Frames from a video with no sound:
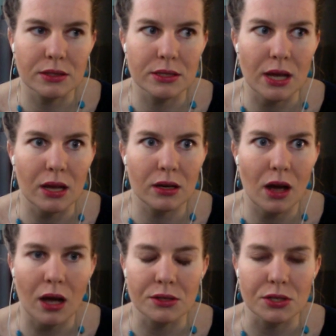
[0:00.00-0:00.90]
tend
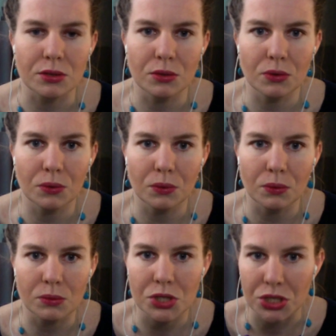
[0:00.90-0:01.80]
not
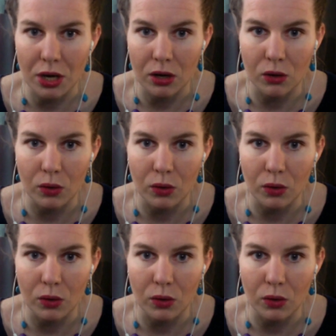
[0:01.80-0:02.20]
to show.